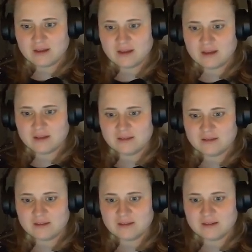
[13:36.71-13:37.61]

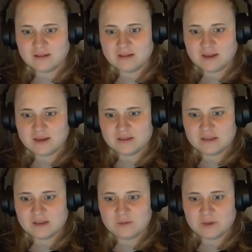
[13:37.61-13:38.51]
and I
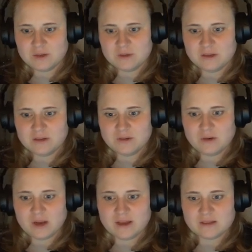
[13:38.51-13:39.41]
see people who
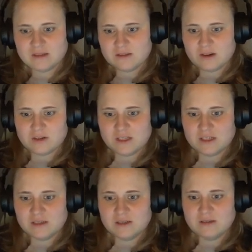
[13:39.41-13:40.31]
likes this article.